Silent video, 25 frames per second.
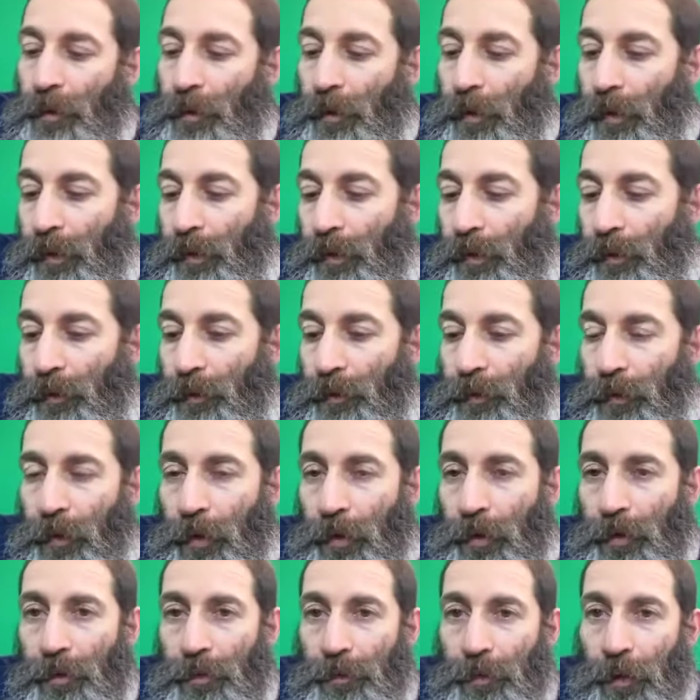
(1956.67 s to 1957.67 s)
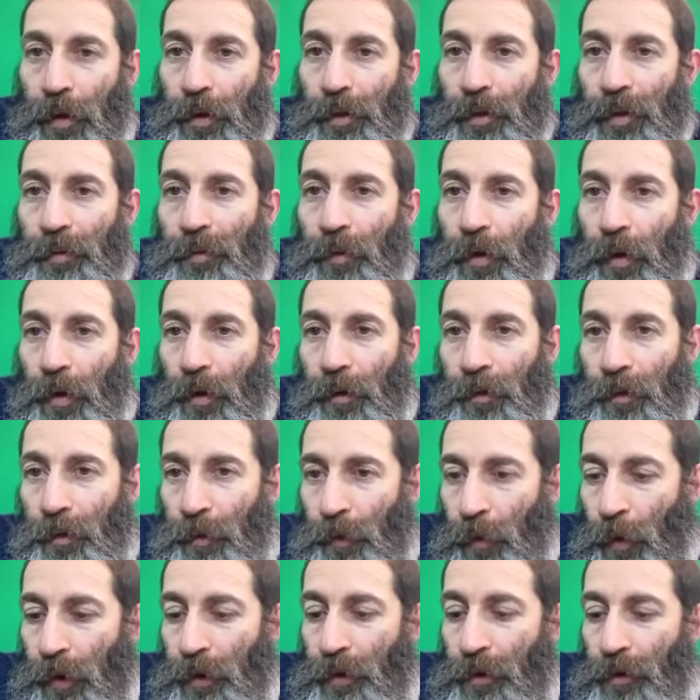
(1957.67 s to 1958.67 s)
Well, for, first of all,
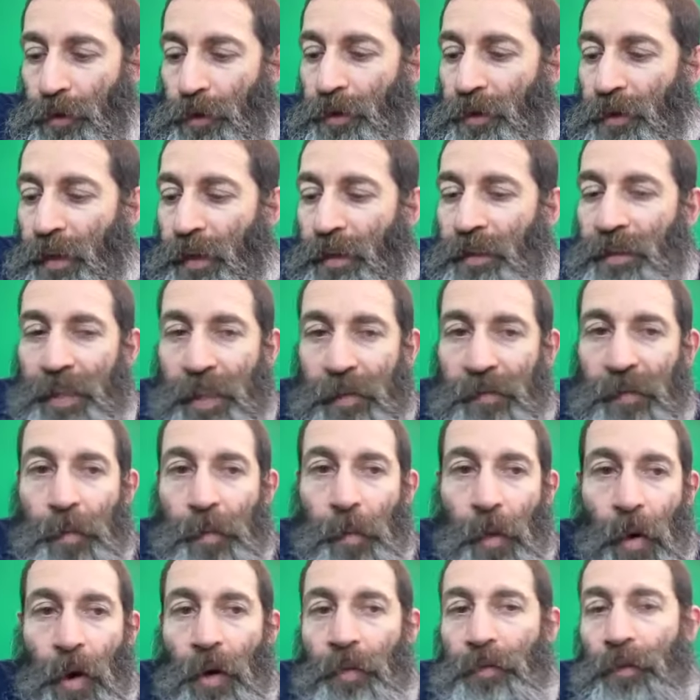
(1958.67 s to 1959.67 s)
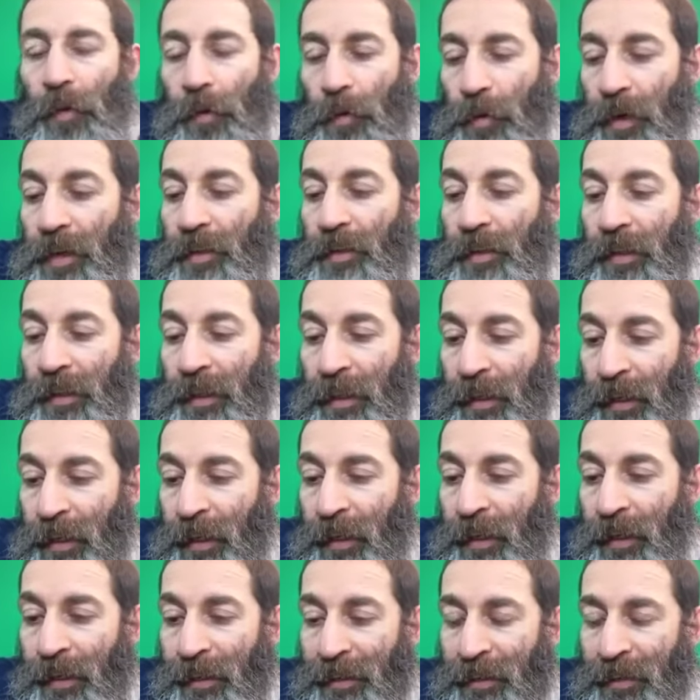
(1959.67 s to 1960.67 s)
what you just said is even more of a reason to
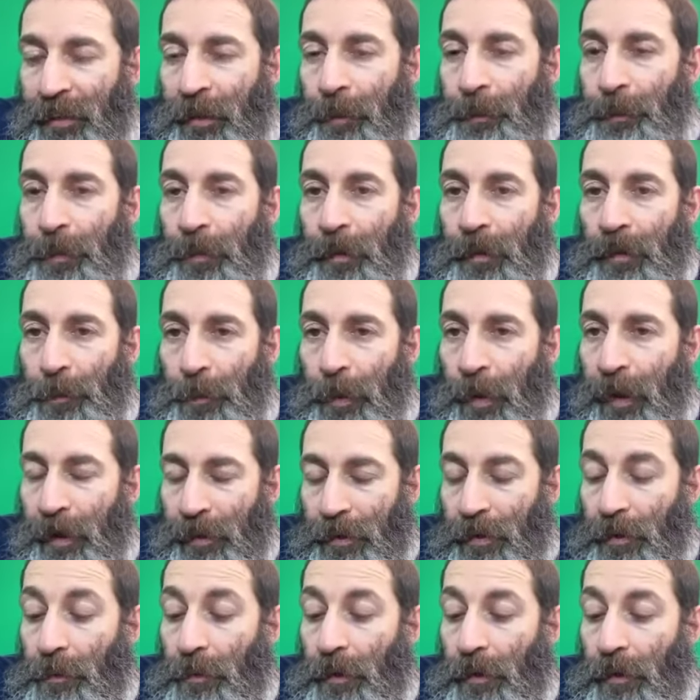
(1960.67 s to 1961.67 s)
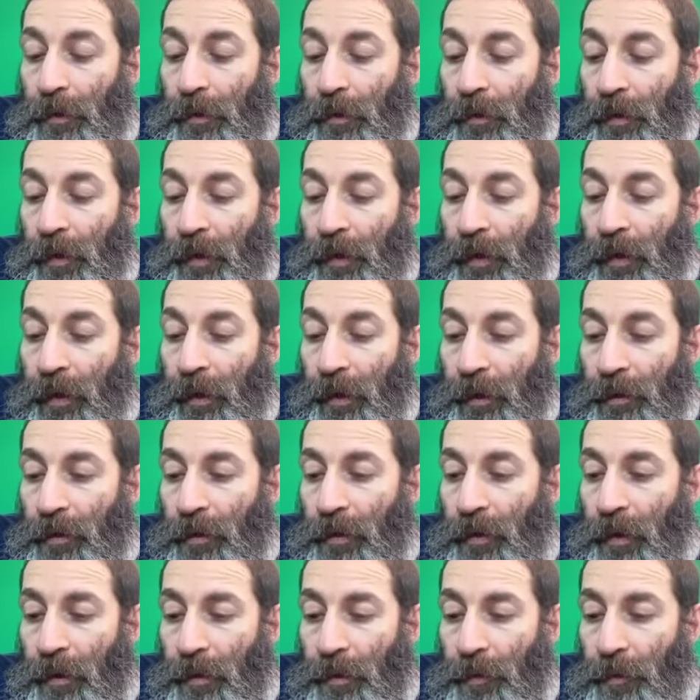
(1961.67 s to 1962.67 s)
eat as simple as possible. And
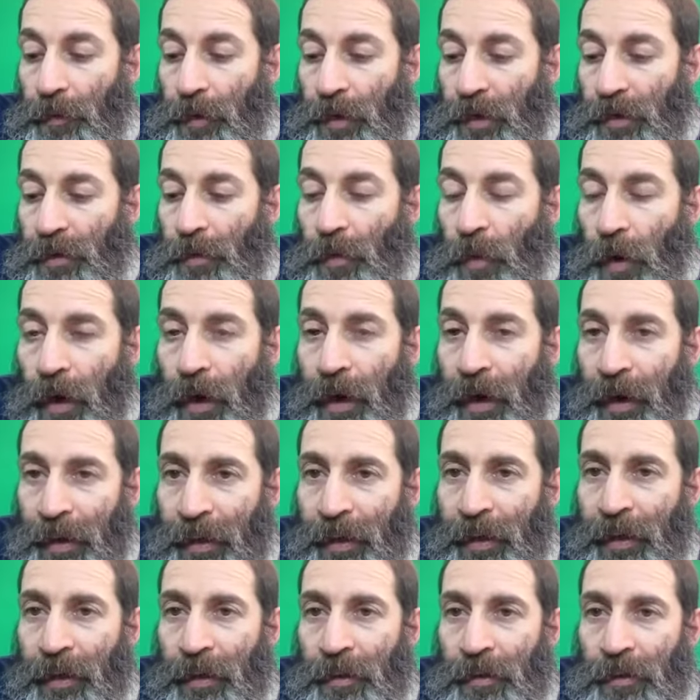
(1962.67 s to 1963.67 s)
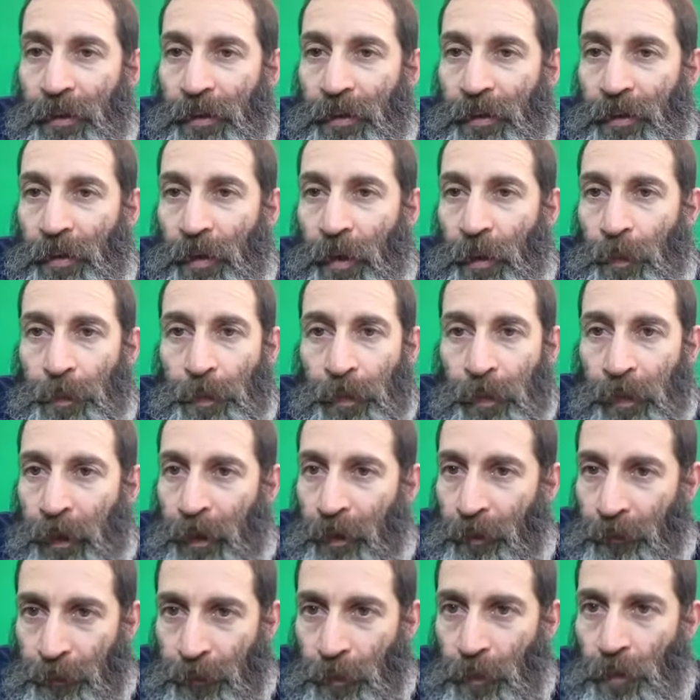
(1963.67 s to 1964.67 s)
that's another reason why I eat just uh,
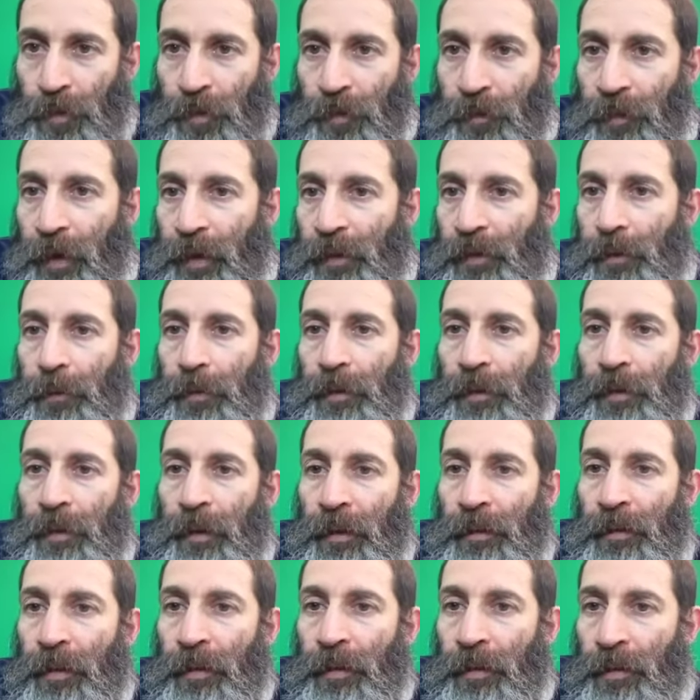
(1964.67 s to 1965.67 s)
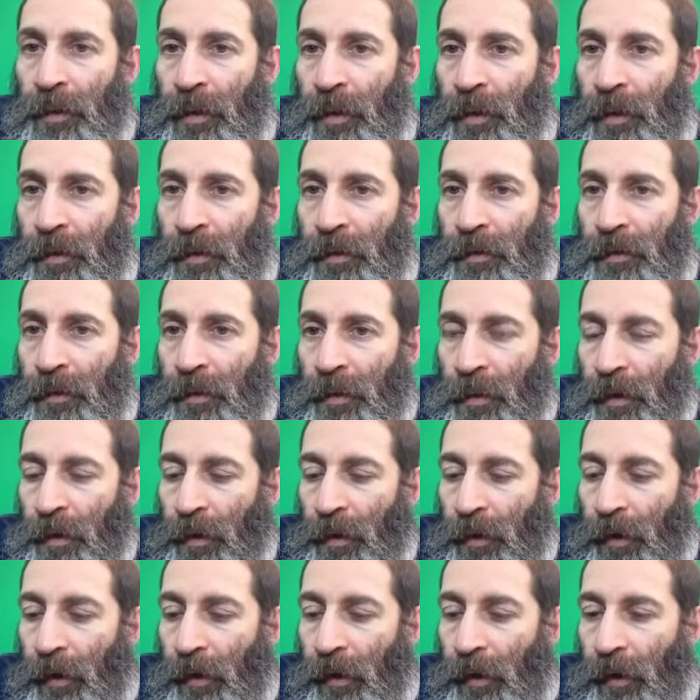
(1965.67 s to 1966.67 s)
plain fruits, vegetables, nuts, and seeds.
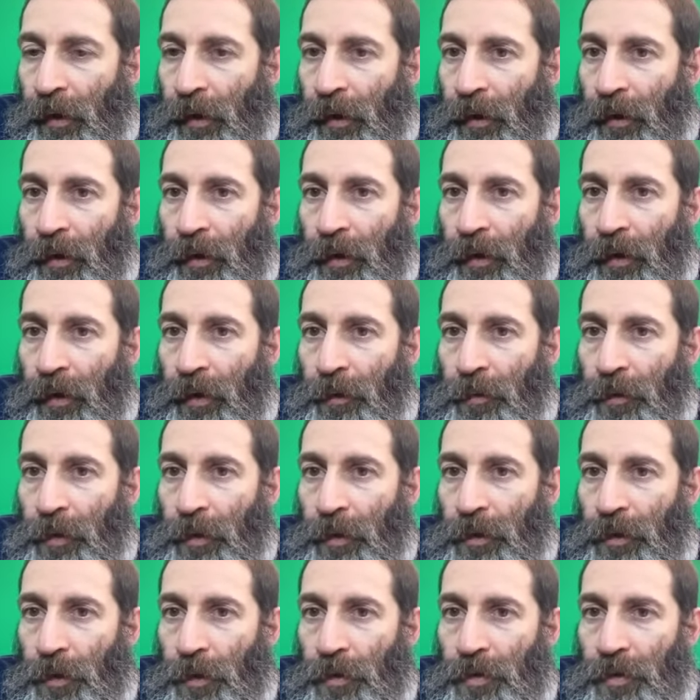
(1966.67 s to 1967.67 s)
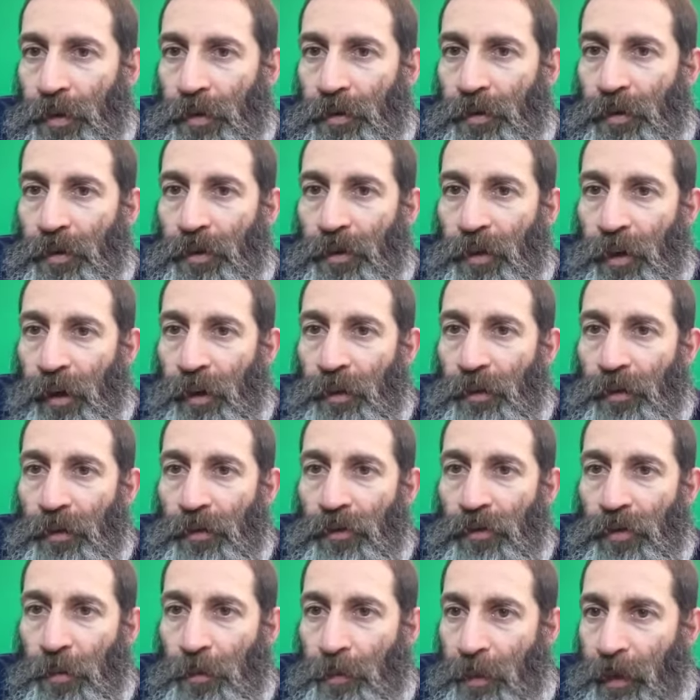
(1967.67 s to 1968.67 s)
Uh, it reduces the chances
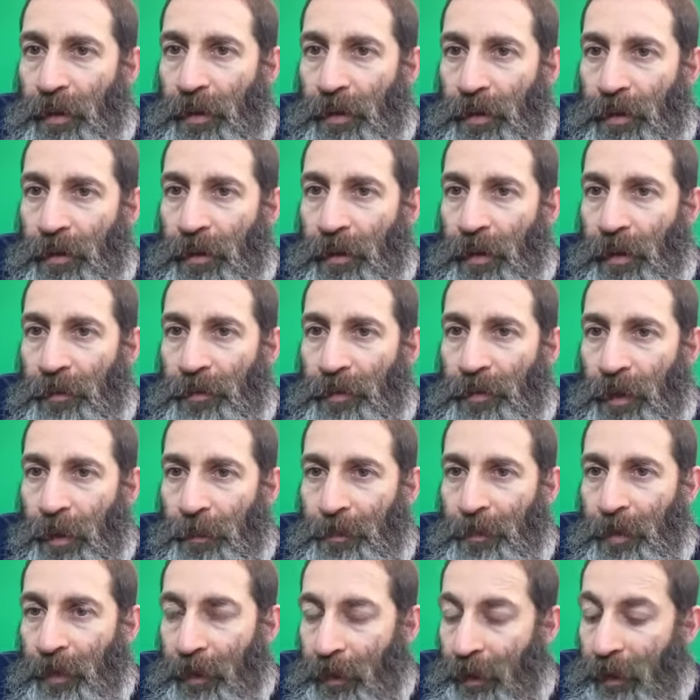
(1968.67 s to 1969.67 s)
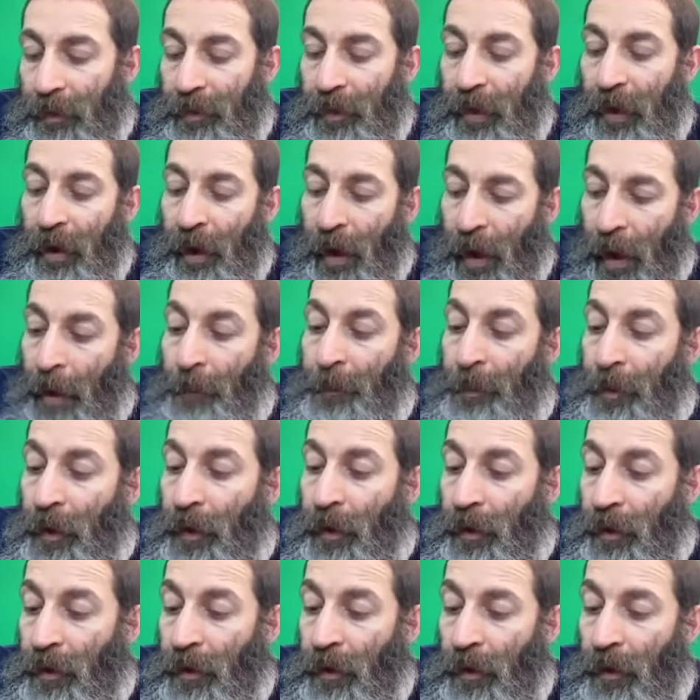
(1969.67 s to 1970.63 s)
tremendously of something like that happening.